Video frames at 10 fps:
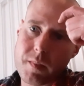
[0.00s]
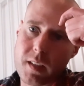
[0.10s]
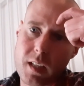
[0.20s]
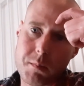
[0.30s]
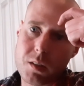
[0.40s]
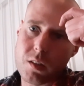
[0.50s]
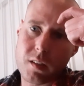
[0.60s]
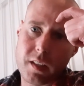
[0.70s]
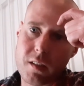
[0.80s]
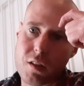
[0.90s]
And we're going to
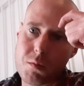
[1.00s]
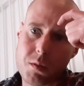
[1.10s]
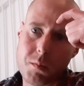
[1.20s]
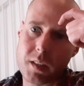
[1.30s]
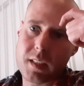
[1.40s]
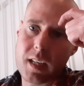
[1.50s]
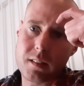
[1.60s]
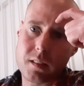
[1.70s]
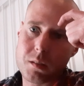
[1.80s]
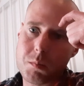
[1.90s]
let you know which
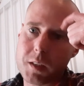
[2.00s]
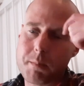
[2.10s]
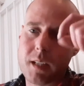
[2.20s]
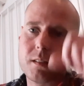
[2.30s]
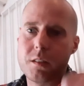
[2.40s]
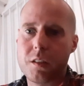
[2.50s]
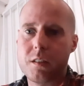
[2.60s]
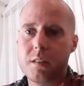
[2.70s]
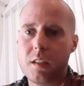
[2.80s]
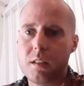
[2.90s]
artists and which bands you can
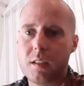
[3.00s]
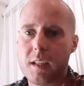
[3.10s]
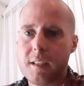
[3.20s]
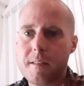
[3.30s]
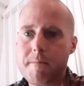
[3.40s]
see on the night.